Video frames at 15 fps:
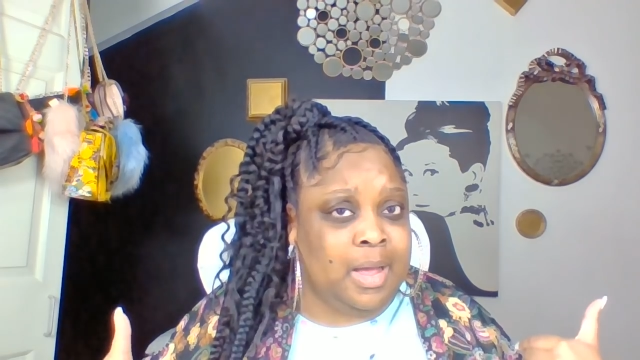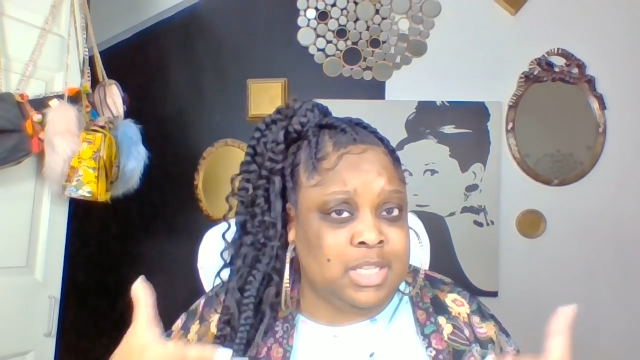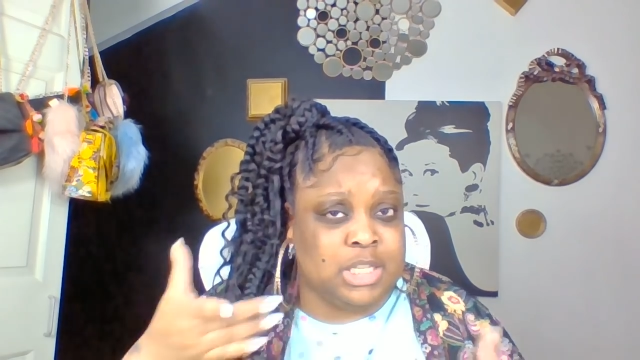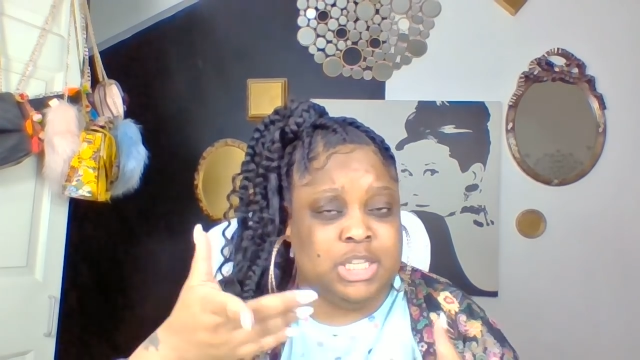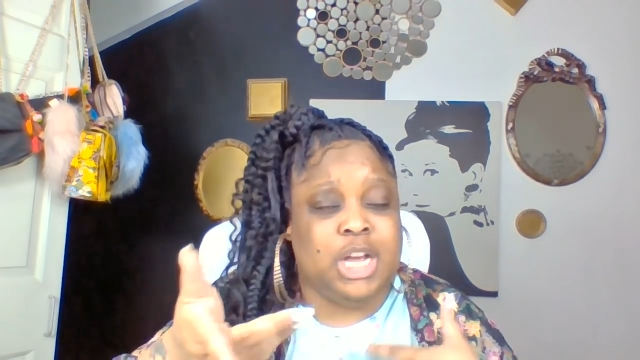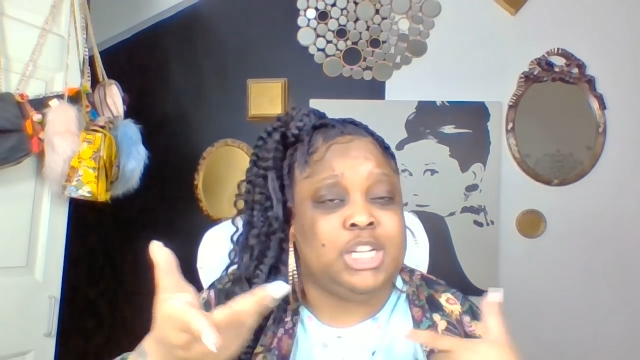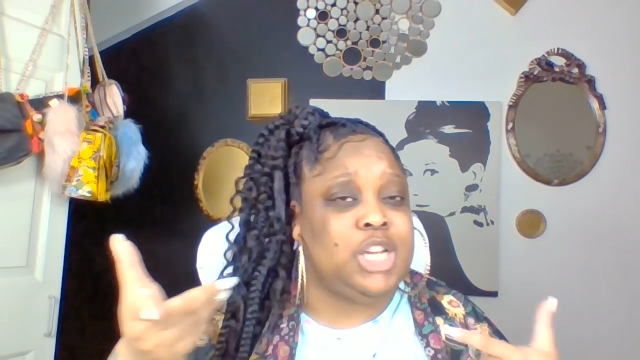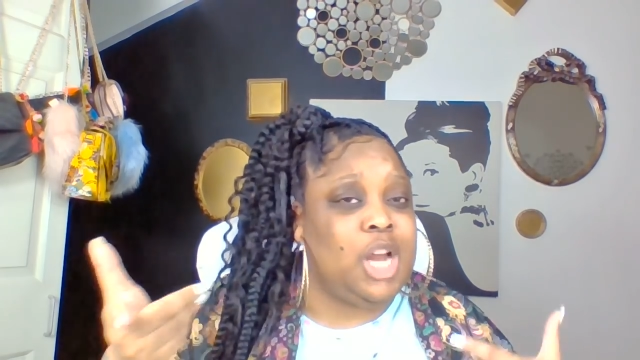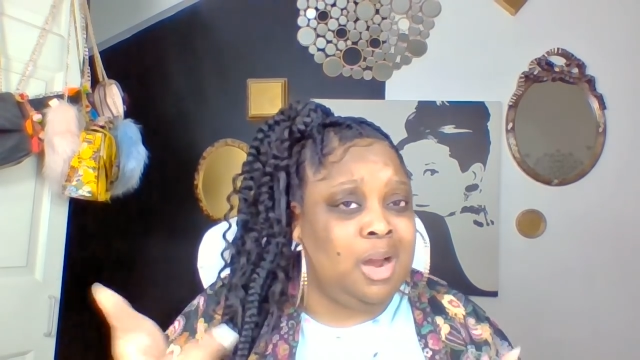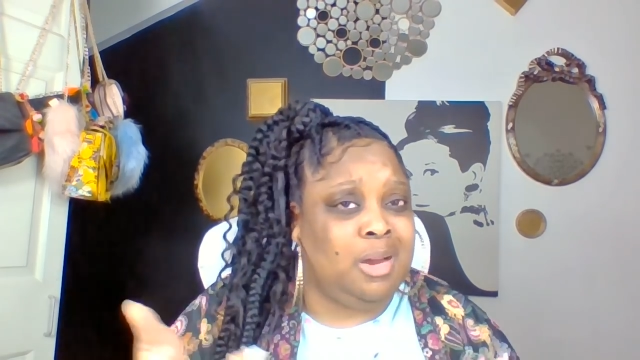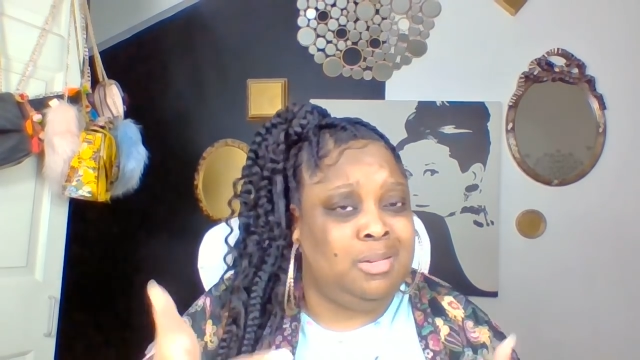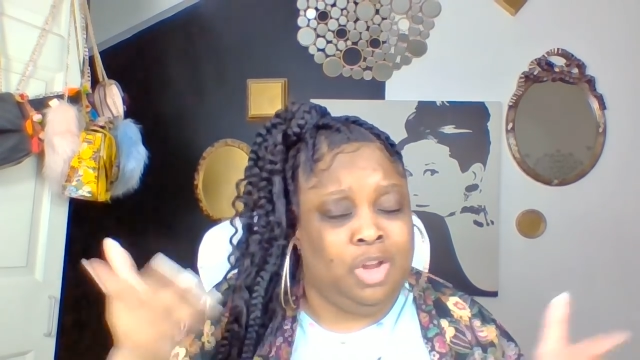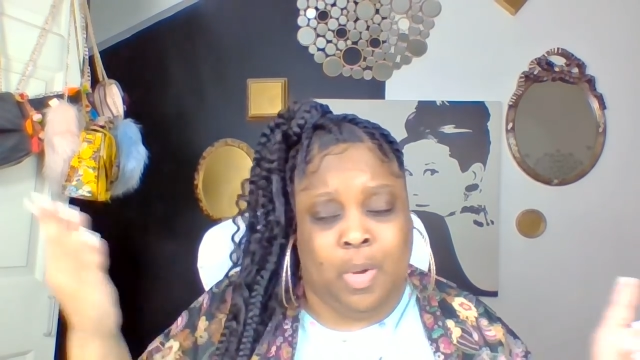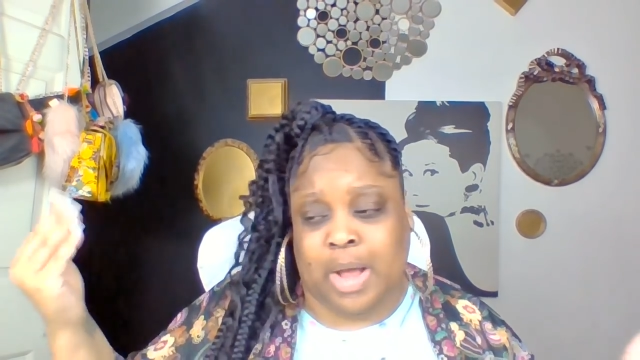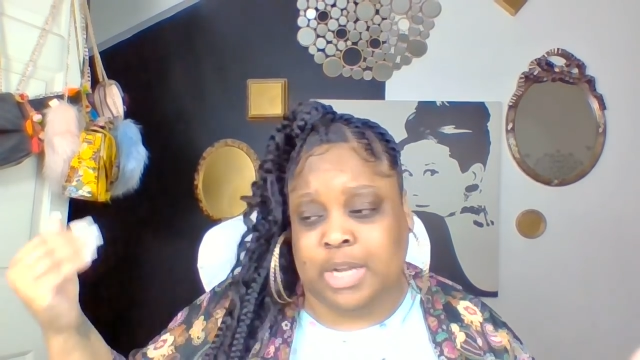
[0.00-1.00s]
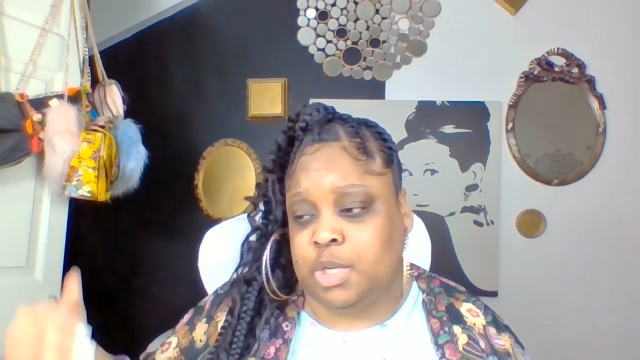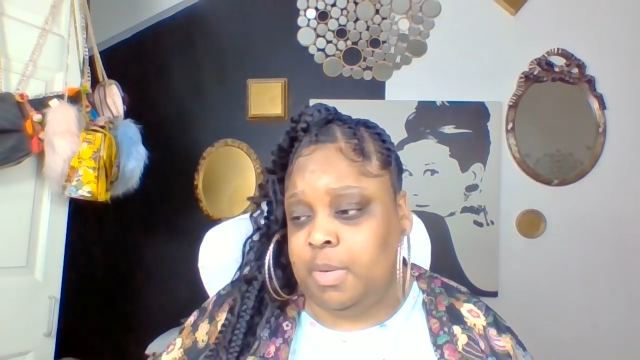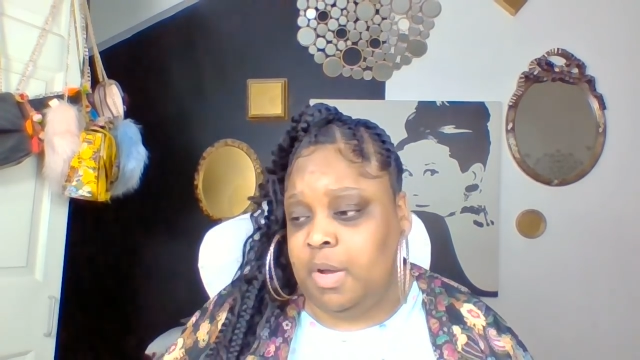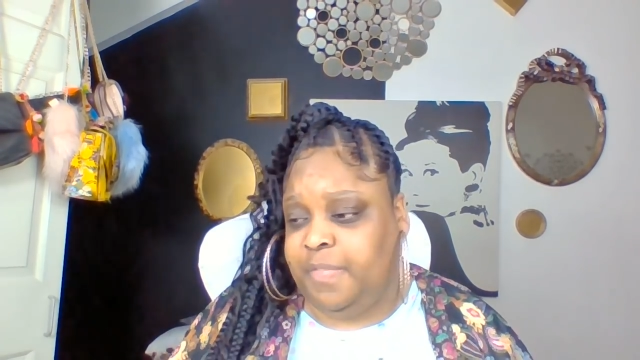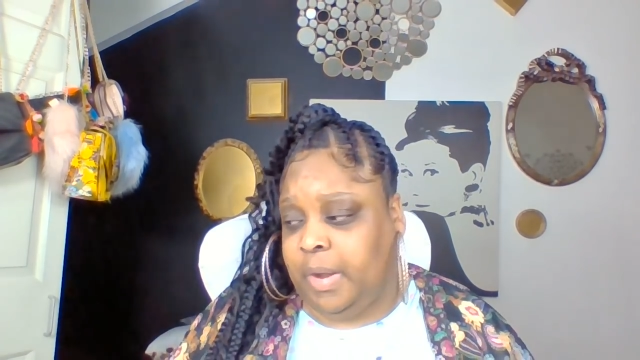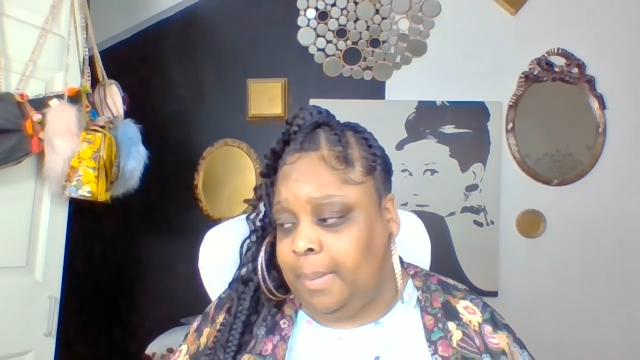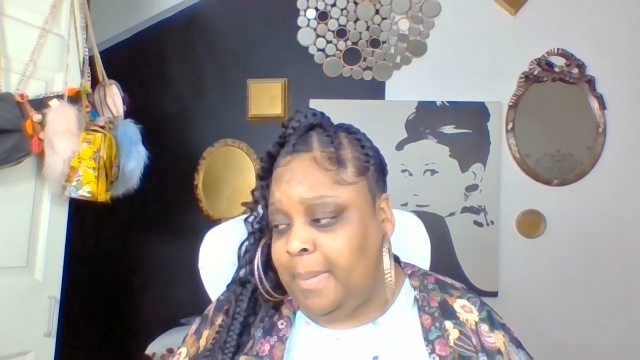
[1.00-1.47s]
to touch her? You out your
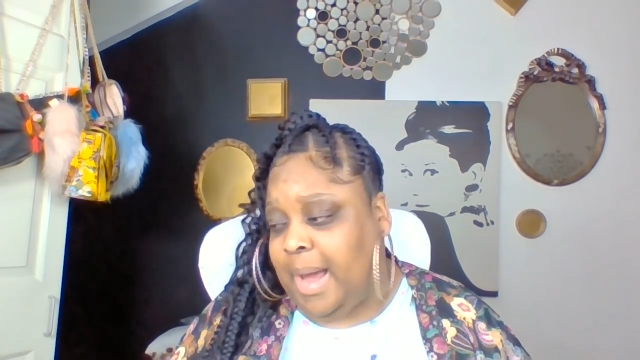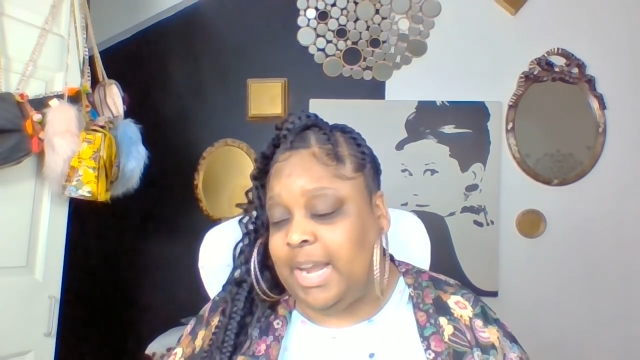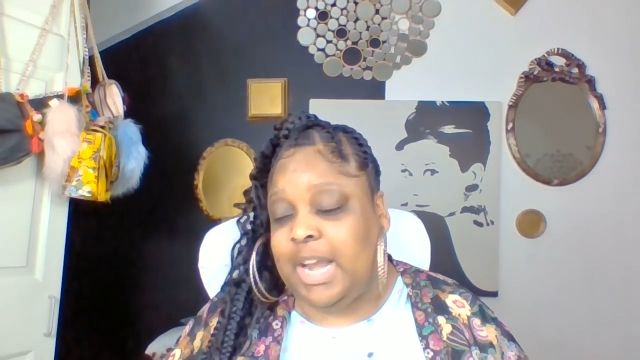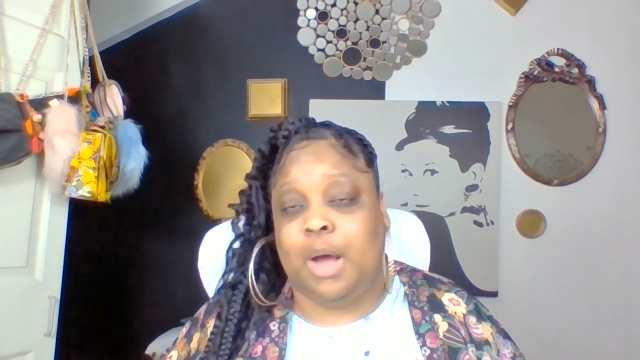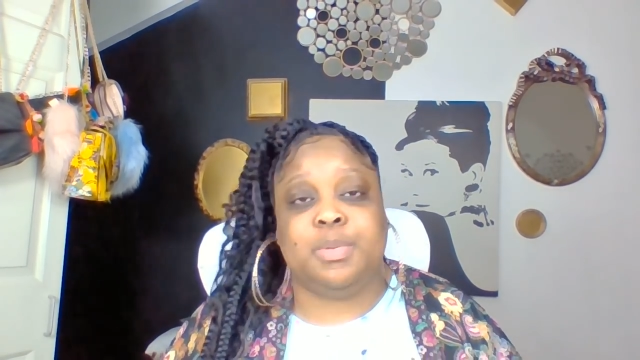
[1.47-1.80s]
motherfucking mind.